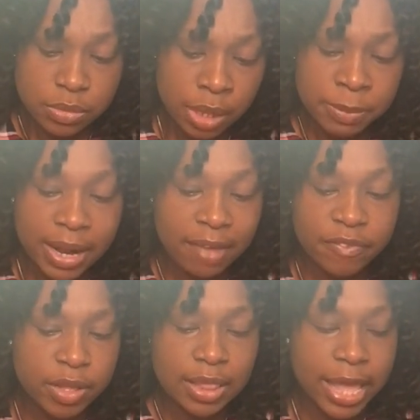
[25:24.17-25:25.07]
but I
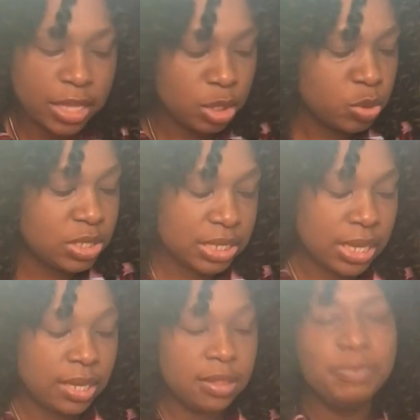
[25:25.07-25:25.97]
feel like you
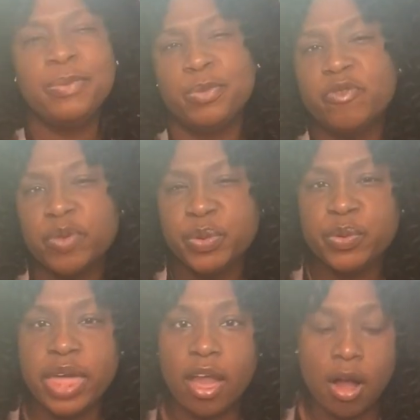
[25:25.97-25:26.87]
see people for who
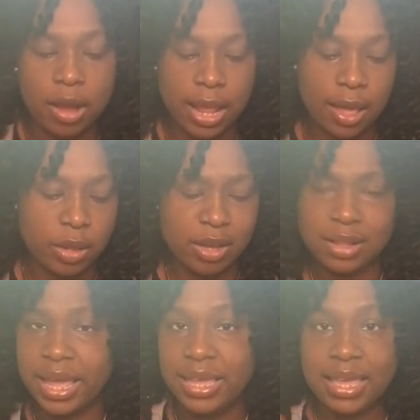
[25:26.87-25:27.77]
they are now, and you're
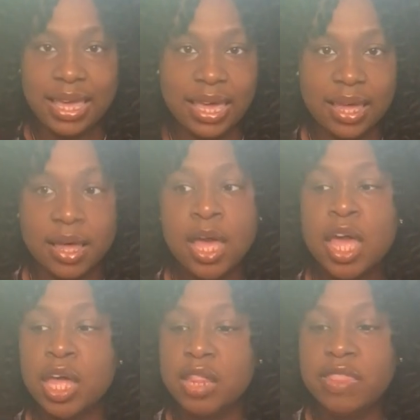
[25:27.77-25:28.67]
like, yeah,
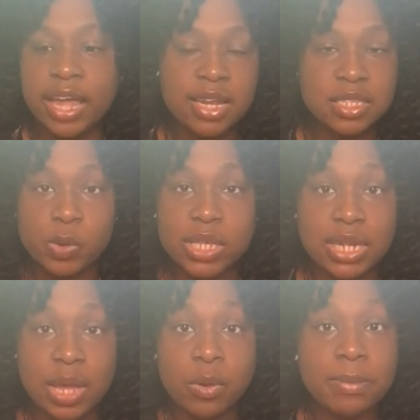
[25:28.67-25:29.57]
that doesn't
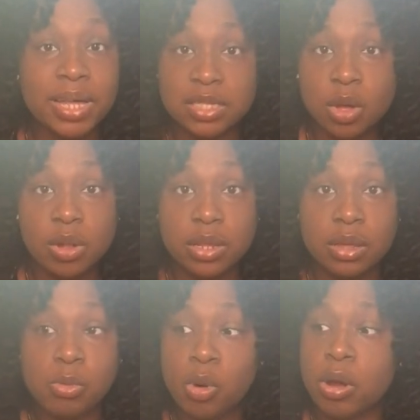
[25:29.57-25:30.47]
resonate with my soul
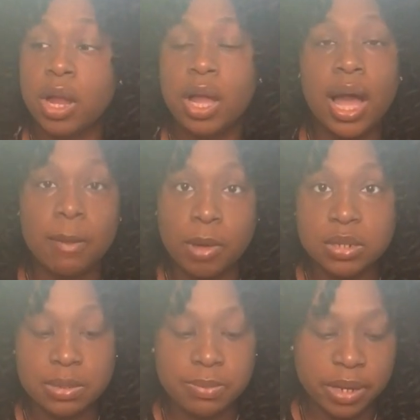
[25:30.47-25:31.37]
anymore, I'm on
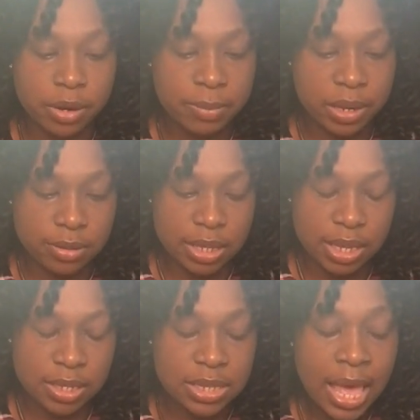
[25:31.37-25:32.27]
to bigger and better
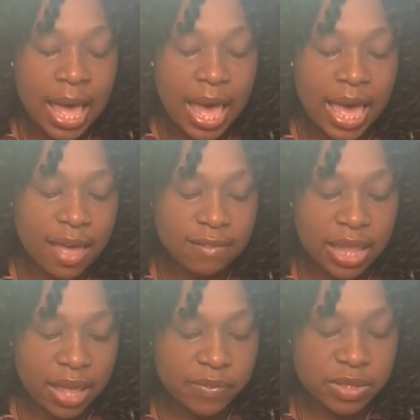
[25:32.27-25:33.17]
things. I have
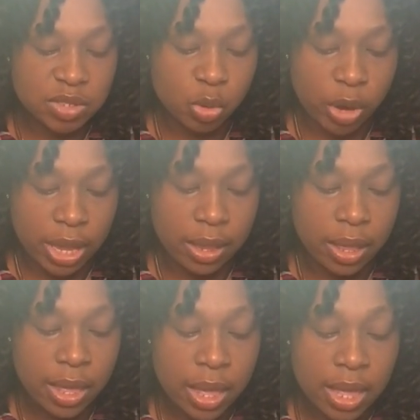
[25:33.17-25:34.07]
life is great.
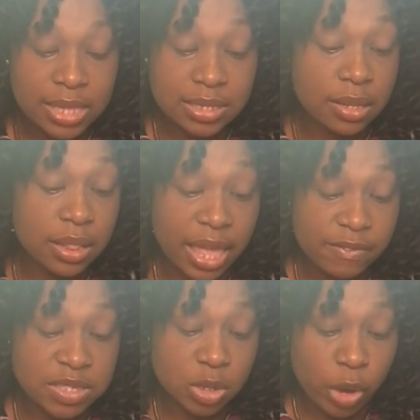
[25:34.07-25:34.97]
Life
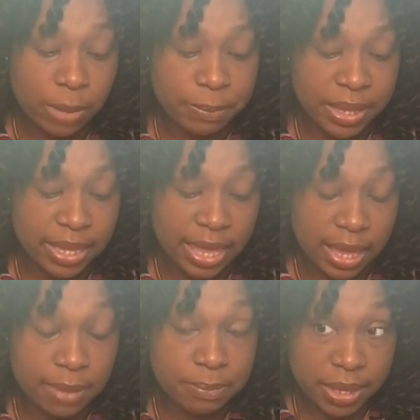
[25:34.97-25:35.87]
is a great
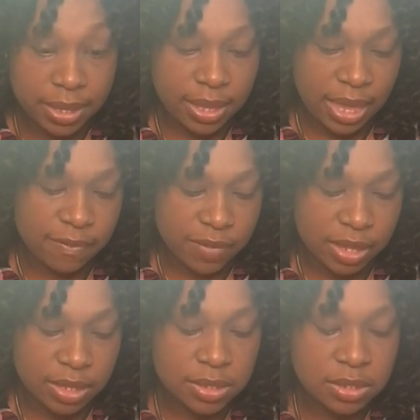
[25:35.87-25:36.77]
big
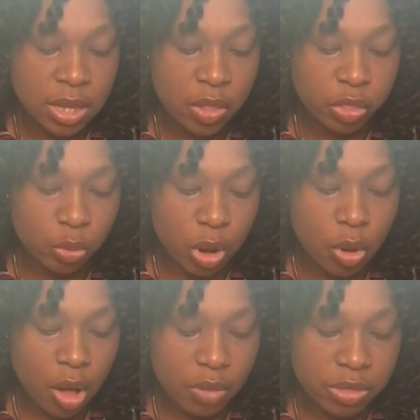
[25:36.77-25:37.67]
canvas. Throw
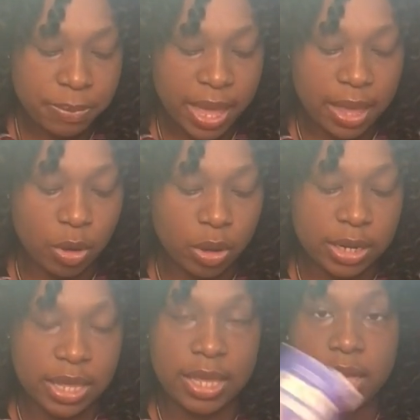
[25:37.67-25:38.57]
all the paint on
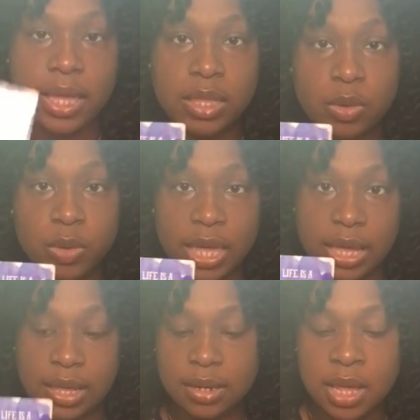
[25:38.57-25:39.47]
it you
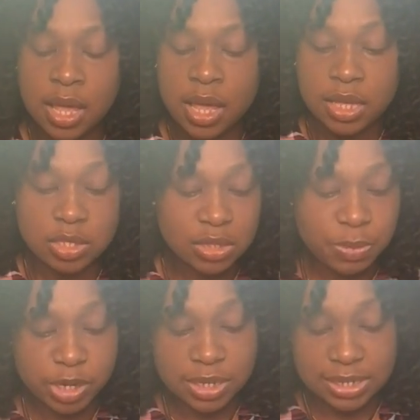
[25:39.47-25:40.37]
can. So
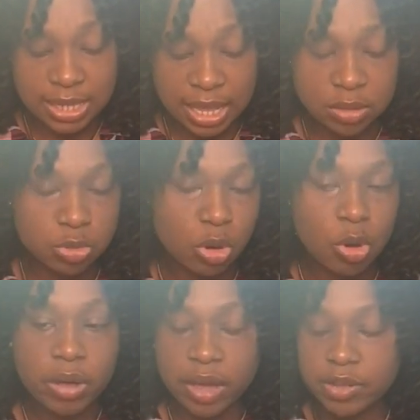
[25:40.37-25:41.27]
Spirit is saying
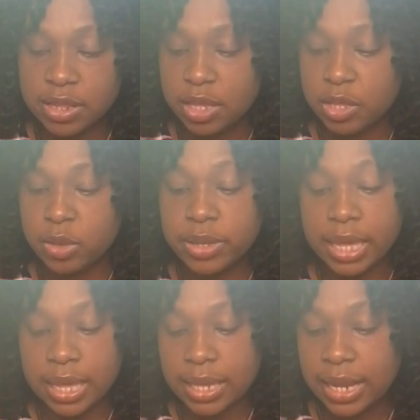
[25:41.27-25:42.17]
throw everything you
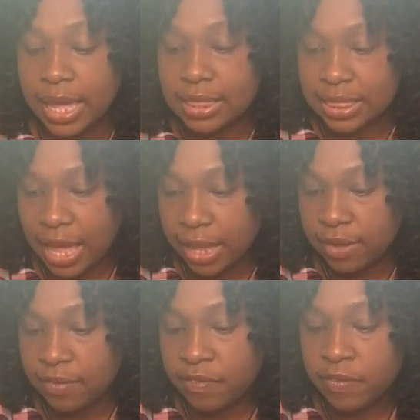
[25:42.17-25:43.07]
can at
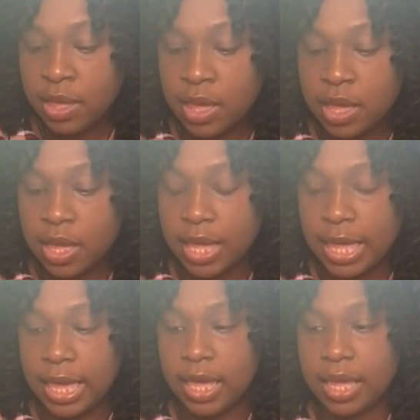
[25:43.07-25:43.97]
life,
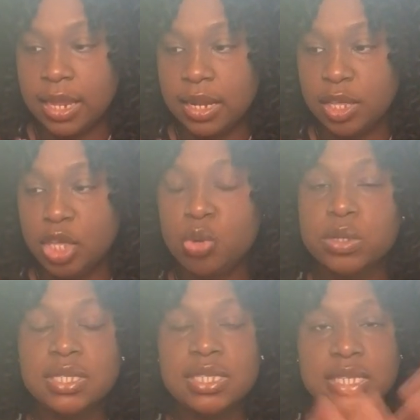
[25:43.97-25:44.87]
and you will
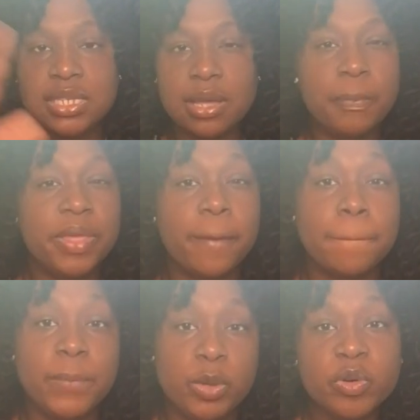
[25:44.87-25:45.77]
see something
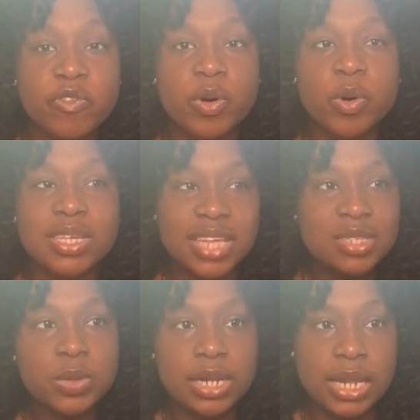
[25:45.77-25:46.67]
beautiful, because
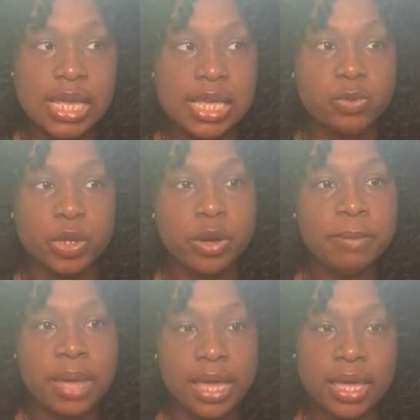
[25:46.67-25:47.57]
that's what it is. When you're
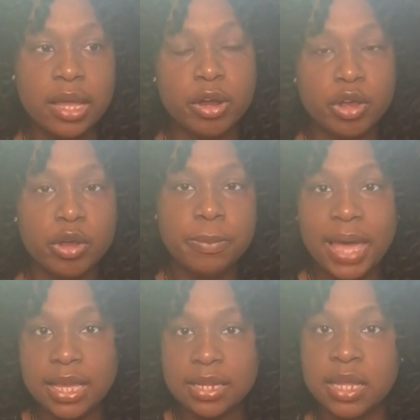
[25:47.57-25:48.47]
making, or you're
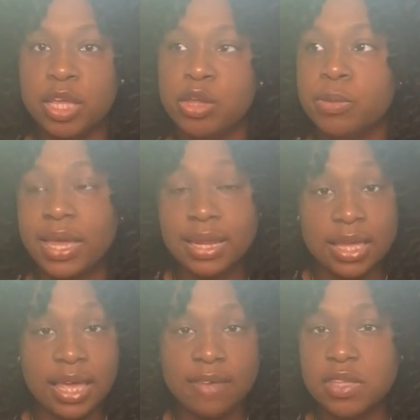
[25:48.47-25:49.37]
painting, and you're making a
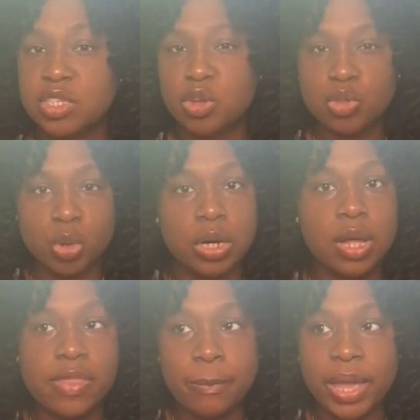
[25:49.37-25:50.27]
canvas and you're throwing
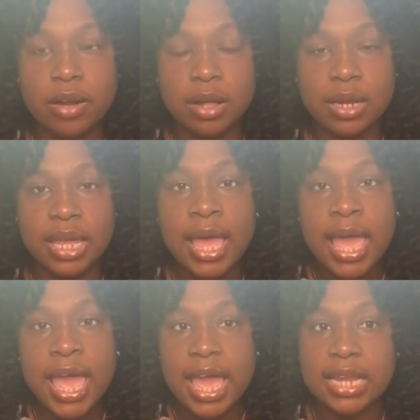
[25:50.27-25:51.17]
all that paint on it,
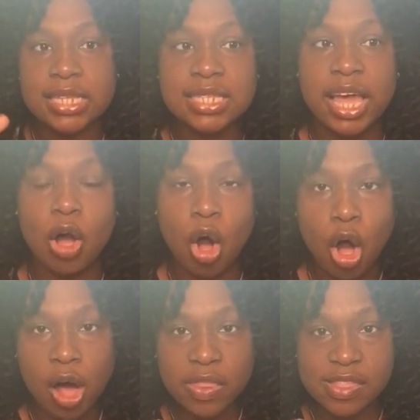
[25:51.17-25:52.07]
and it's like
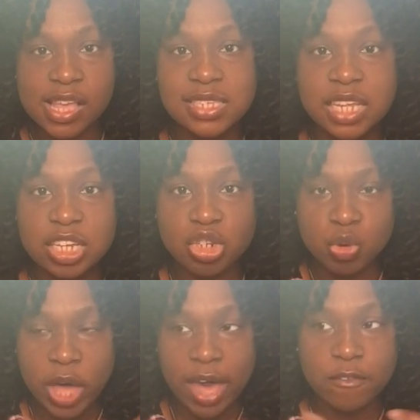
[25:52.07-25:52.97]
all the things that you
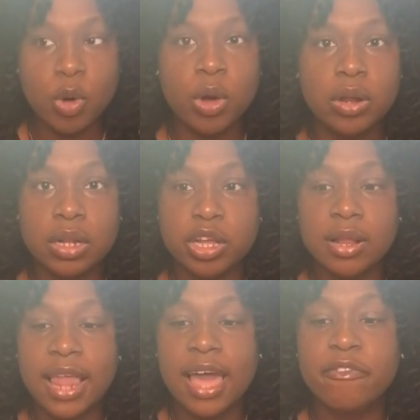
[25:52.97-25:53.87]
have going on in your
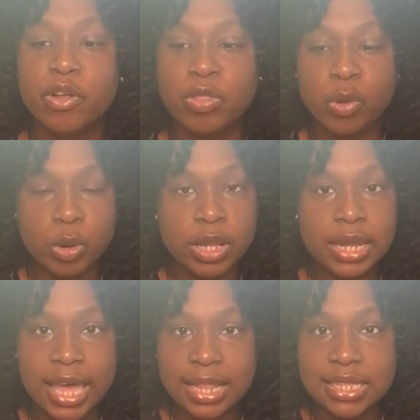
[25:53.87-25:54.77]
life, you're throwing
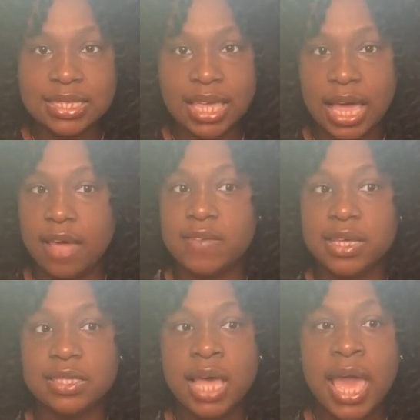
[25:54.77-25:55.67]
it at this
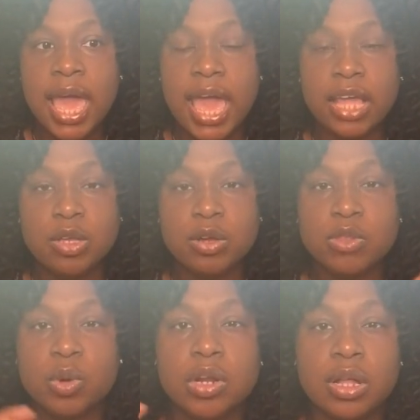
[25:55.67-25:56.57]
canvas, and you're
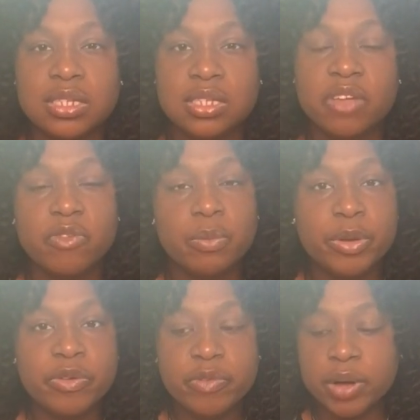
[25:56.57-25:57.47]
throwing all these different
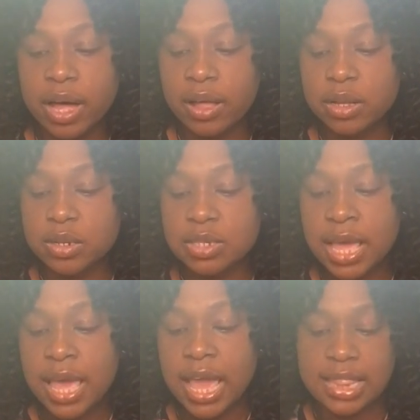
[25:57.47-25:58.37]
beautiful colors,
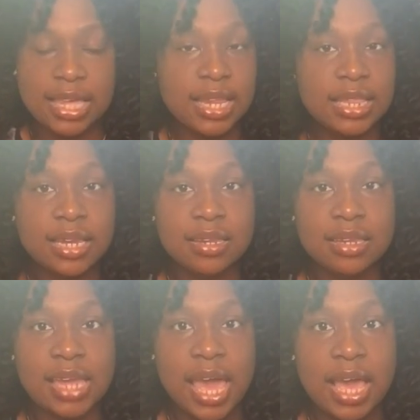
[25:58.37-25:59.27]
and then at the end of the
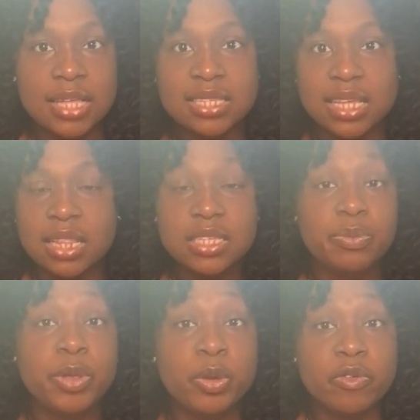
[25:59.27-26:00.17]
day, it looks
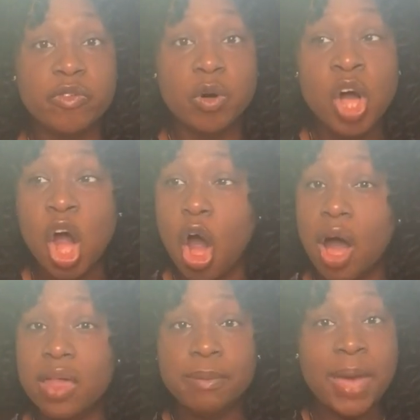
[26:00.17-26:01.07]
beautiful.
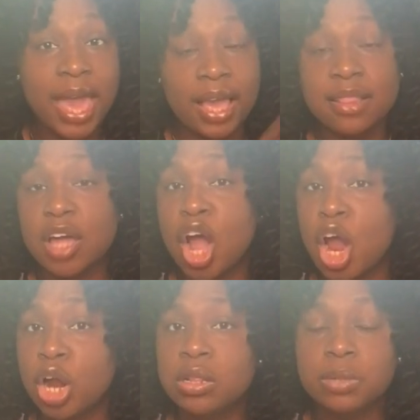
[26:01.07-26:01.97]
All the pain, the hurt, the